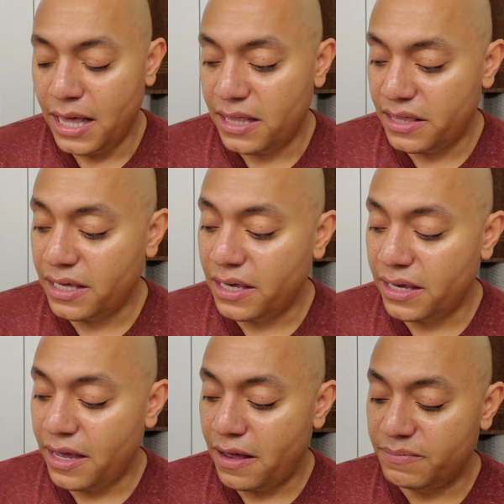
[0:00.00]

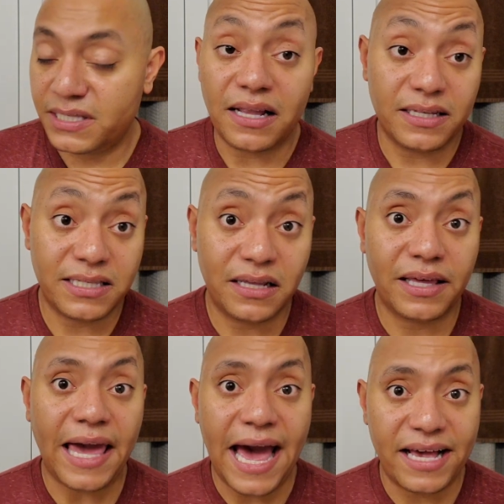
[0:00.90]
the
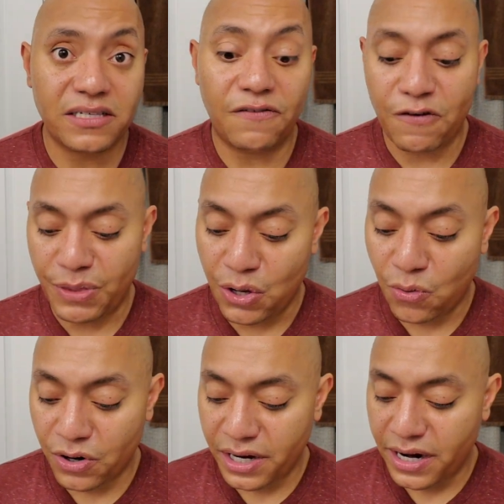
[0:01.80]
salicylic acid from The
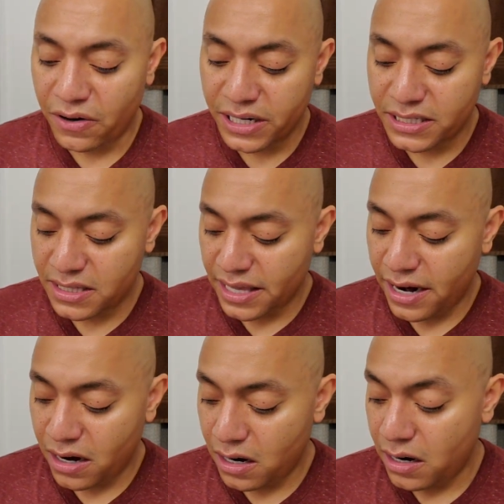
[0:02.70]
Ordinary is
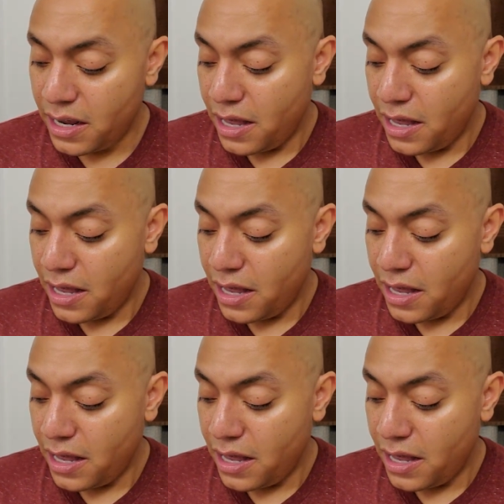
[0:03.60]
there.